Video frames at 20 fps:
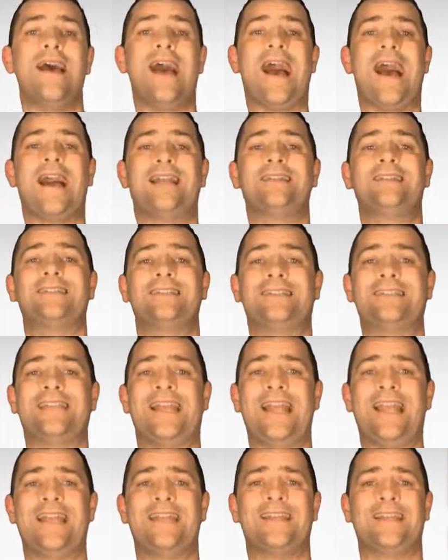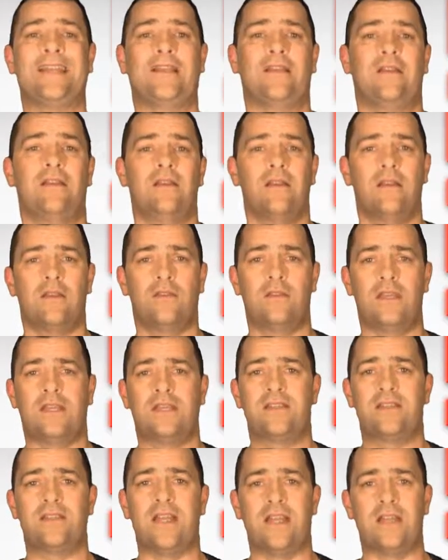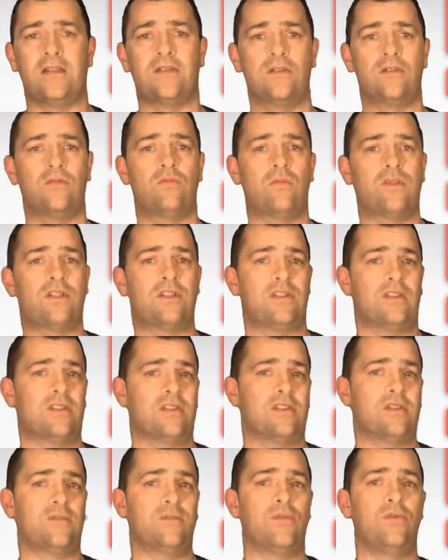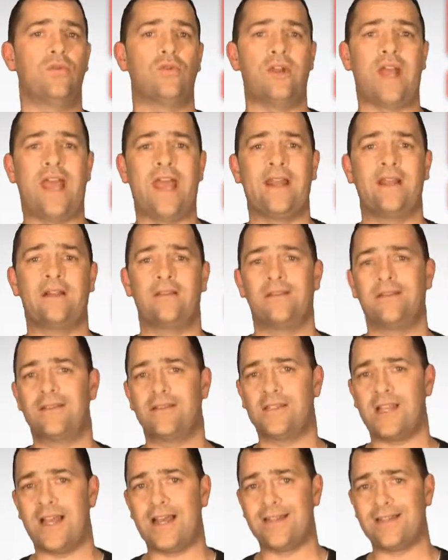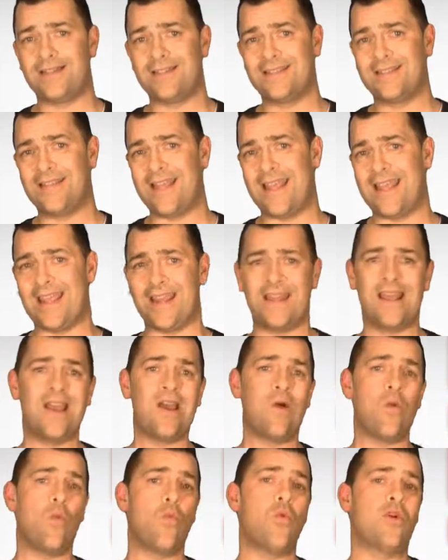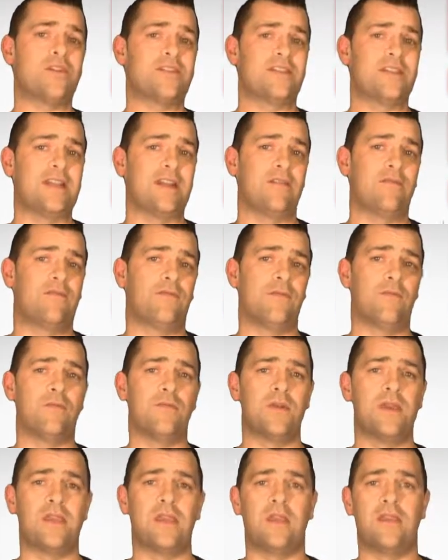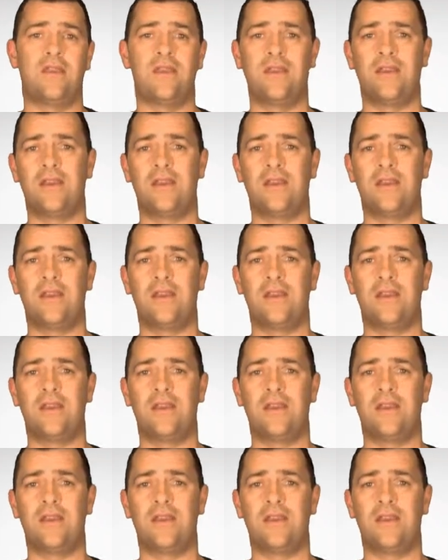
Understanding, the extent to which the support analysts understand what's in it for me,